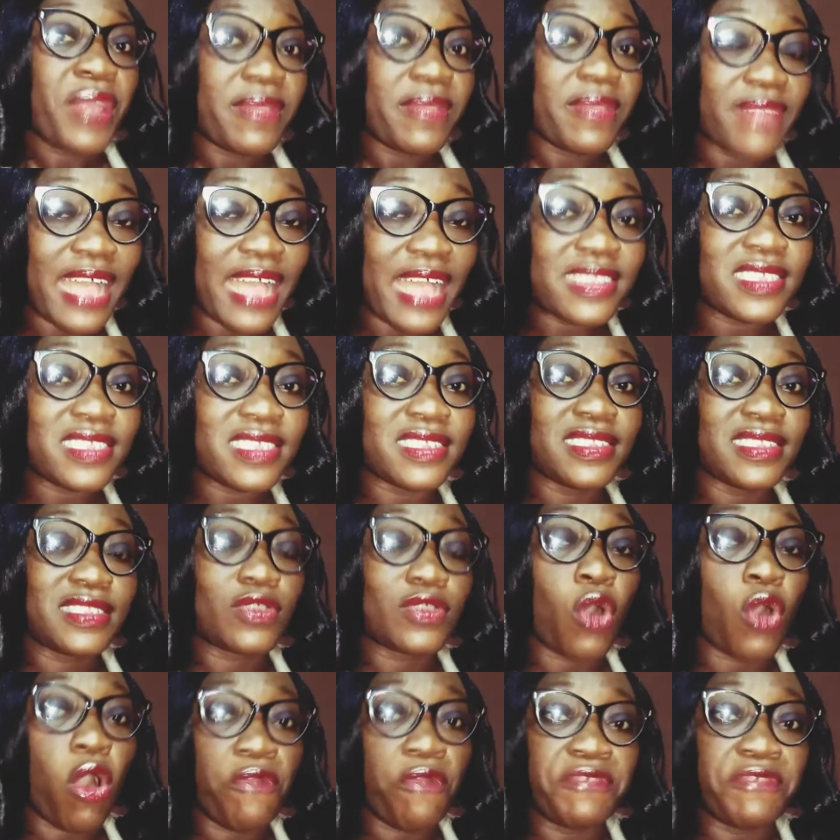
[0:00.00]
That is
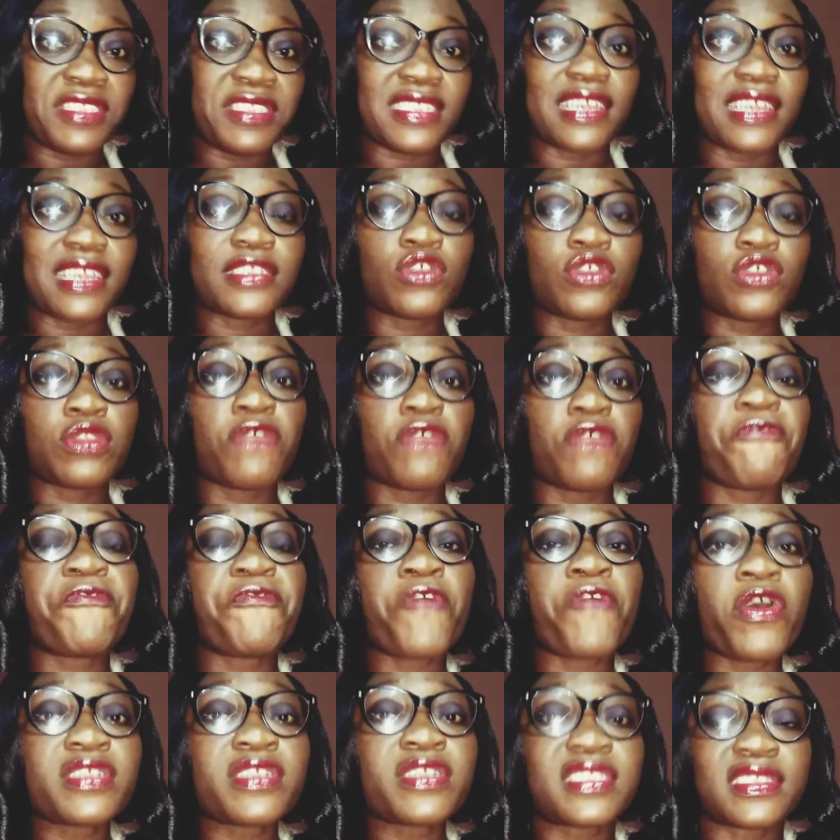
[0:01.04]
officer. So the
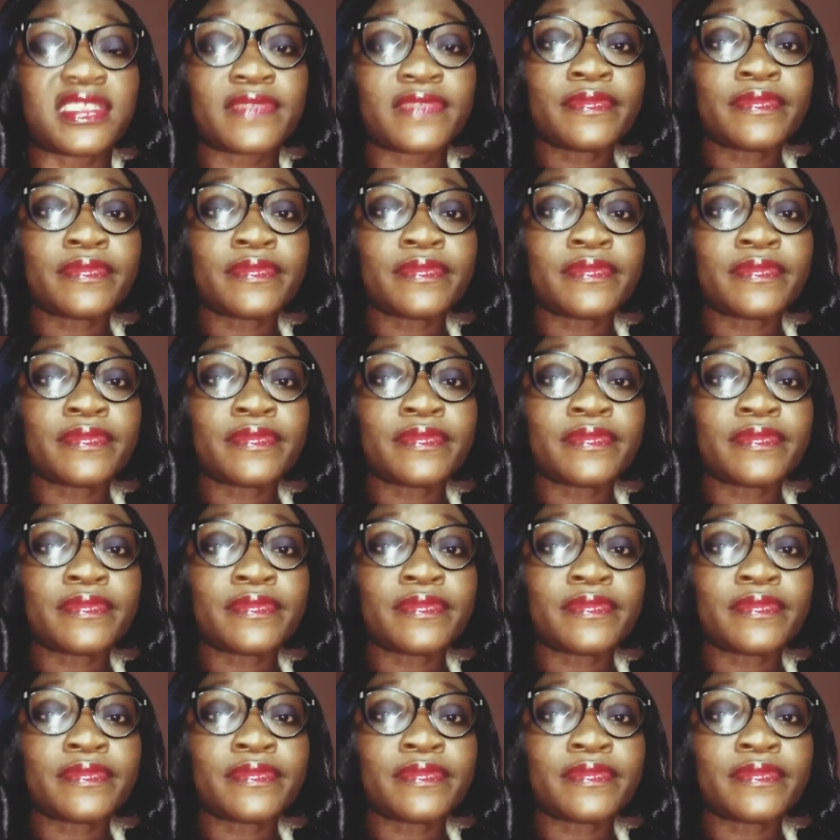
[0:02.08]
first